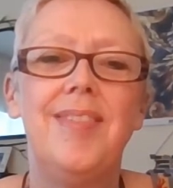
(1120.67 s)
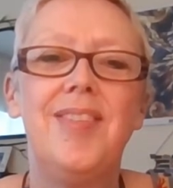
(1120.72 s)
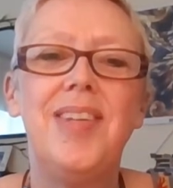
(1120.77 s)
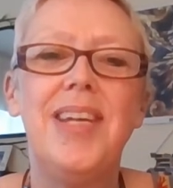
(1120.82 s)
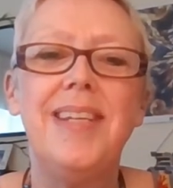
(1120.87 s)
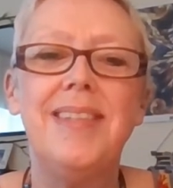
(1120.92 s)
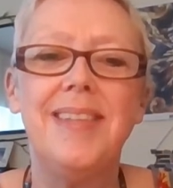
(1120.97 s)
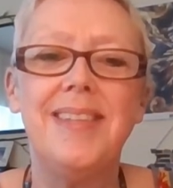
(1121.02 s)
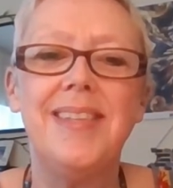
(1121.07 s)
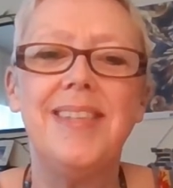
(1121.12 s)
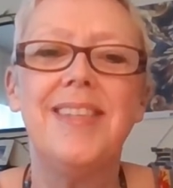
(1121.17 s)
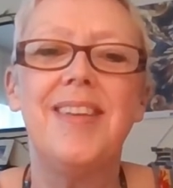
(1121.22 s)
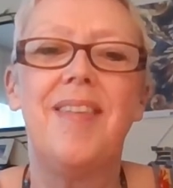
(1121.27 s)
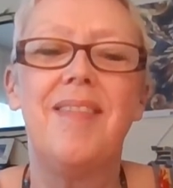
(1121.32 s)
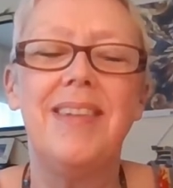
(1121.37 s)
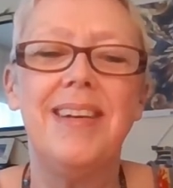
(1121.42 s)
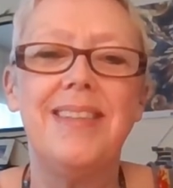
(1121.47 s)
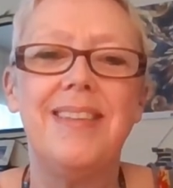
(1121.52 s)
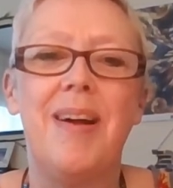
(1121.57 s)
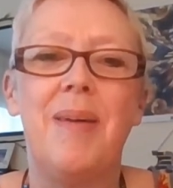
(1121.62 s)
Jesus is
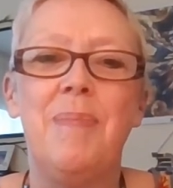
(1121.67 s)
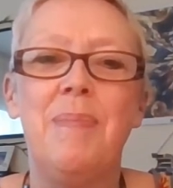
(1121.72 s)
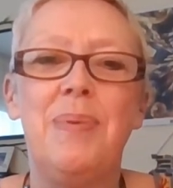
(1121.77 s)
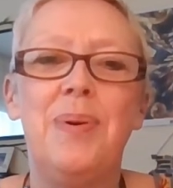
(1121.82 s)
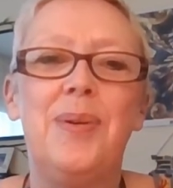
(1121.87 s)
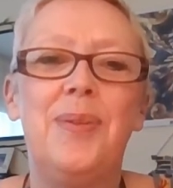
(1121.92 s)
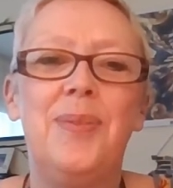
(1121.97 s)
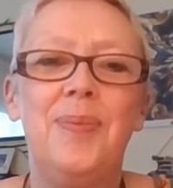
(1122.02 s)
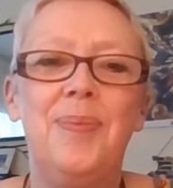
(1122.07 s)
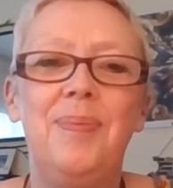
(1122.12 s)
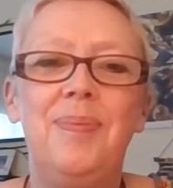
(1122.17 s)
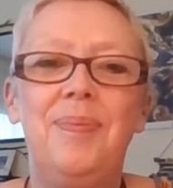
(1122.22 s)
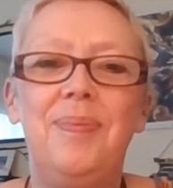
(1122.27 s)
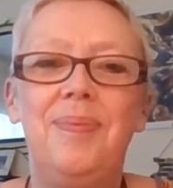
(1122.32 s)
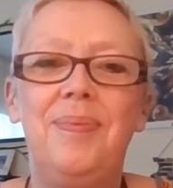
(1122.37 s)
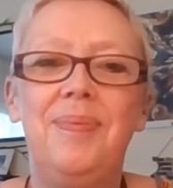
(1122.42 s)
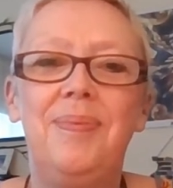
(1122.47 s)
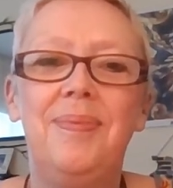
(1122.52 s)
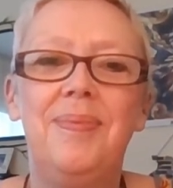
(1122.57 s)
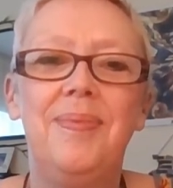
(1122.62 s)
our example.
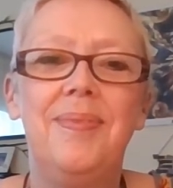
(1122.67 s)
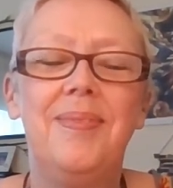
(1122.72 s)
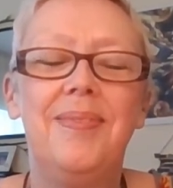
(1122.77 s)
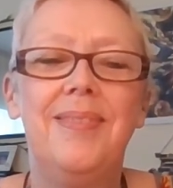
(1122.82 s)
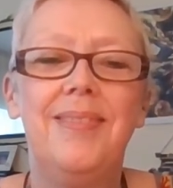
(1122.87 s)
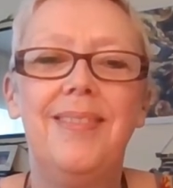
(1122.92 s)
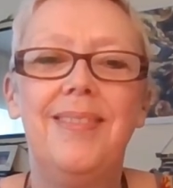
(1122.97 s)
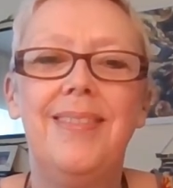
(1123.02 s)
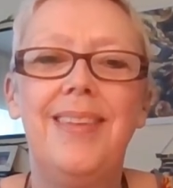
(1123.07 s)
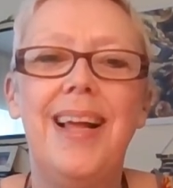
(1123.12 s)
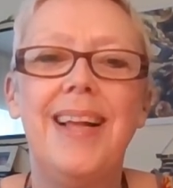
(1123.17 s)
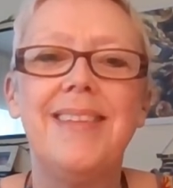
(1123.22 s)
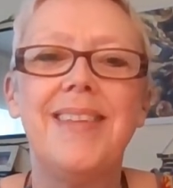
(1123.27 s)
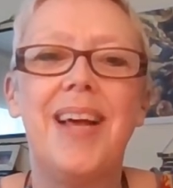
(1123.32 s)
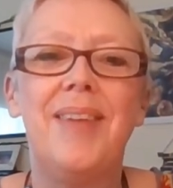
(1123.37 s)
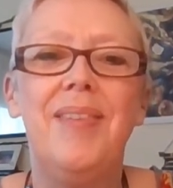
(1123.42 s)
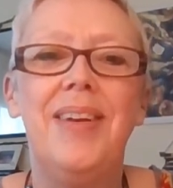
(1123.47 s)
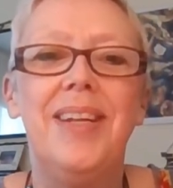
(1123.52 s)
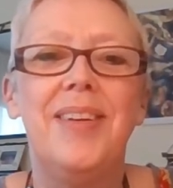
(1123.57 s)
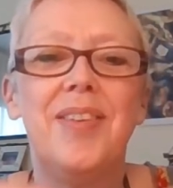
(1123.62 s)
Let's
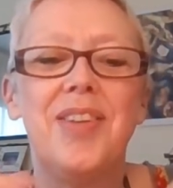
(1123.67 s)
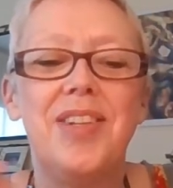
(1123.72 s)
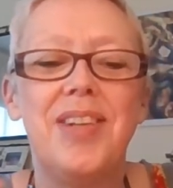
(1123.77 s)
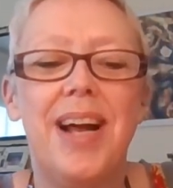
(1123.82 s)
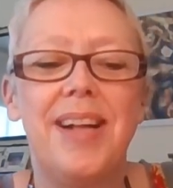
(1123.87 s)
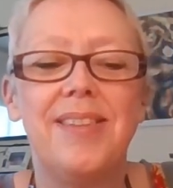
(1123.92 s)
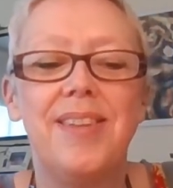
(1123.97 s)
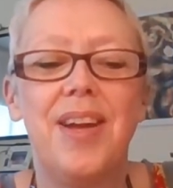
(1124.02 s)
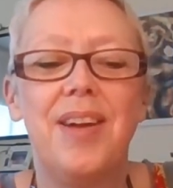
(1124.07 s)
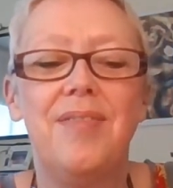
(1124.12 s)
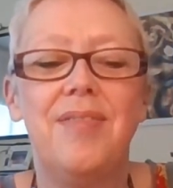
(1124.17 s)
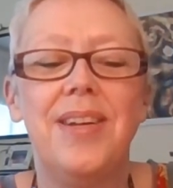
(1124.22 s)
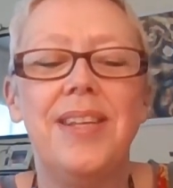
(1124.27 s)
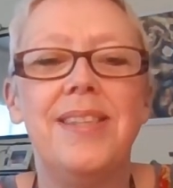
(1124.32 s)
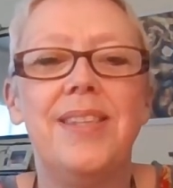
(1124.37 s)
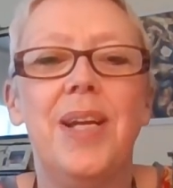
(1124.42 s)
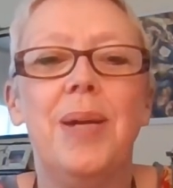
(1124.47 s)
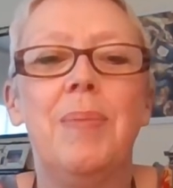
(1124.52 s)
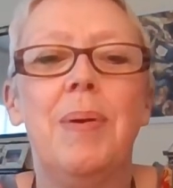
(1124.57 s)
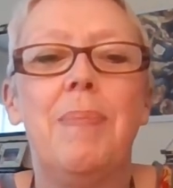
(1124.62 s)
have a little chat over in
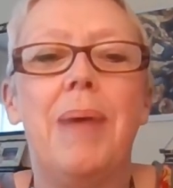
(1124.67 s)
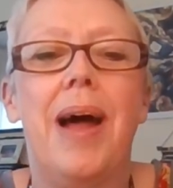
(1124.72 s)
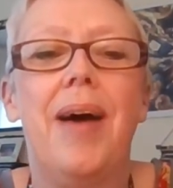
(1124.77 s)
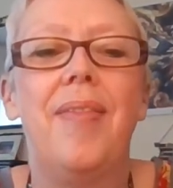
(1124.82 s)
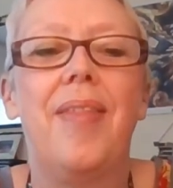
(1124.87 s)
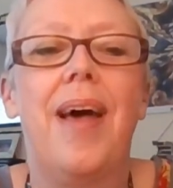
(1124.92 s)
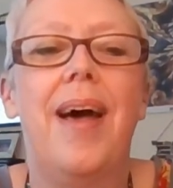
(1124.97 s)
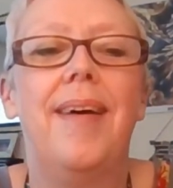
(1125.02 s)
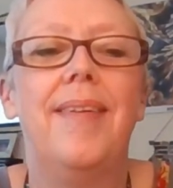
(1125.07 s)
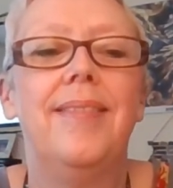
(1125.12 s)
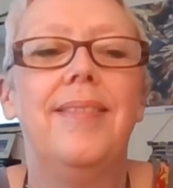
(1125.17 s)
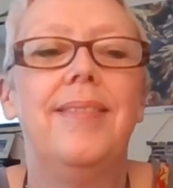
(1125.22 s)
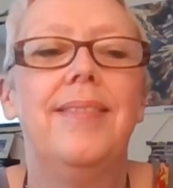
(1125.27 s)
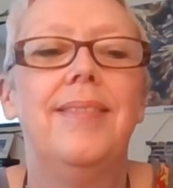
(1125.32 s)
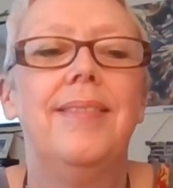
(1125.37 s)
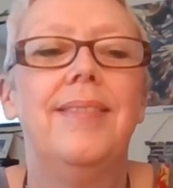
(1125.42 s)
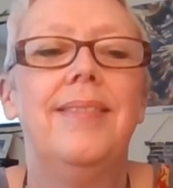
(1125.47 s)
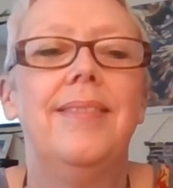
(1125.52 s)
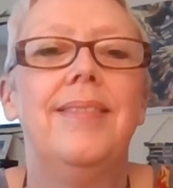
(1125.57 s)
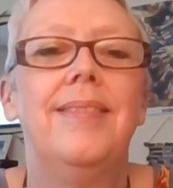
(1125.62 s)
Zoom about that.
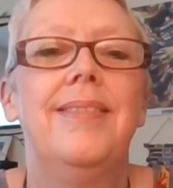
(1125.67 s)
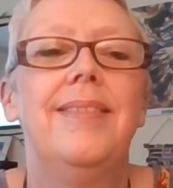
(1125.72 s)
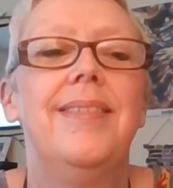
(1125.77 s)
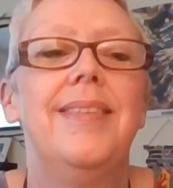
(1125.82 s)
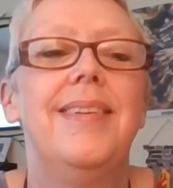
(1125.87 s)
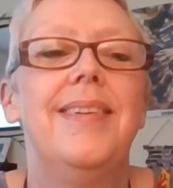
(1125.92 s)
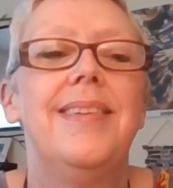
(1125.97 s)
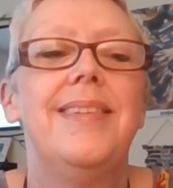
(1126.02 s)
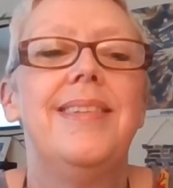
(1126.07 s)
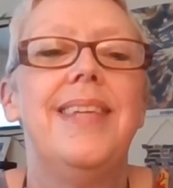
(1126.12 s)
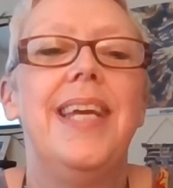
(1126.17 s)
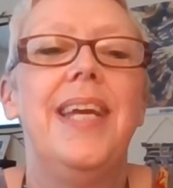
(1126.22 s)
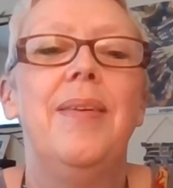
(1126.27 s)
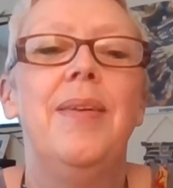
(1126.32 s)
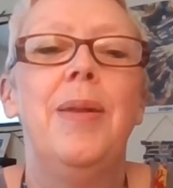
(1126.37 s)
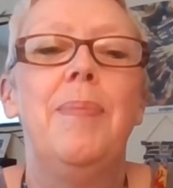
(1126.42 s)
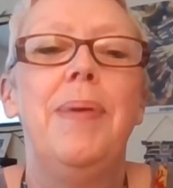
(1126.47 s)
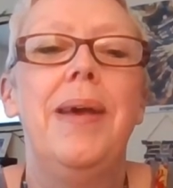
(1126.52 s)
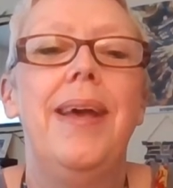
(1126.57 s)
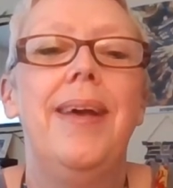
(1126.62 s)
See you
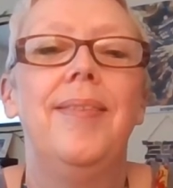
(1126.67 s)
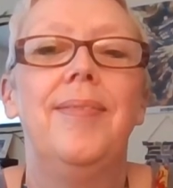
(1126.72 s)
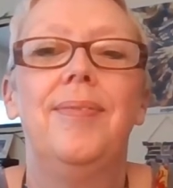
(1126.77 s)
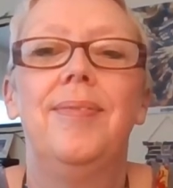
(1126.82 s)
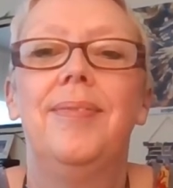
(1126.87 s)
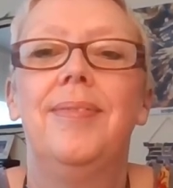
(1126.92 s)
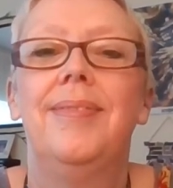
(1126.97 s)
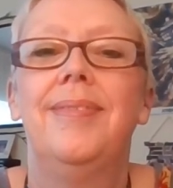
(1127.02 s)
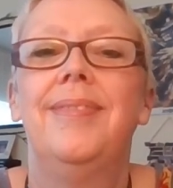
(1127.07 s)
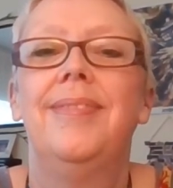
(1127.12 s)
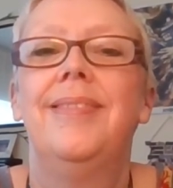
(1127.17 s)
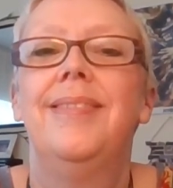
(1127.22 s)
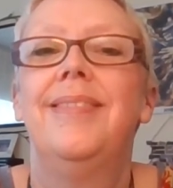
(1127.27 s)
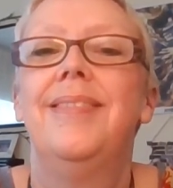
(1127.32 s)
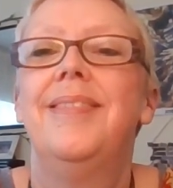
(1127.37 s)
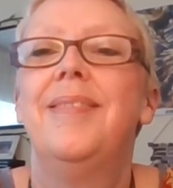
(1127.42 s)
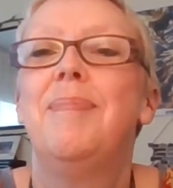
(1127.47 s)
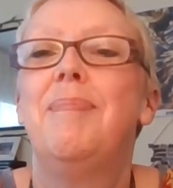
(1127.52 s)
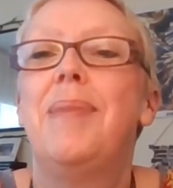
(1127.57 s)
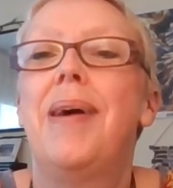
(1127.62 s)
in a bit.
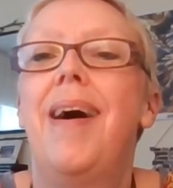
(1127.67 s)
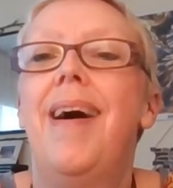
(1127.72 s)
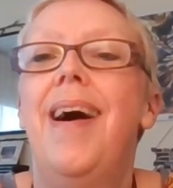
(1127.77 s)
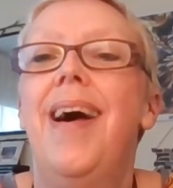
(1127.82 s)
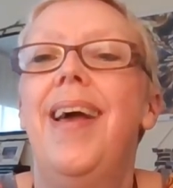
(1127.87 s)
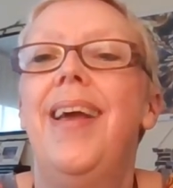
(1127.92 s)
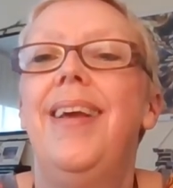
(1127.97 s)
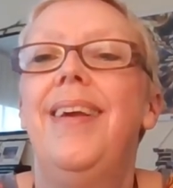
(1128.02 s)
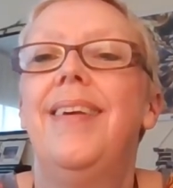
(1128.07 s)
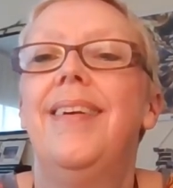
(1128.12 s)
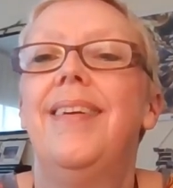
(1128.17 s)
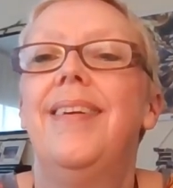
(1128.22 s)
Bye.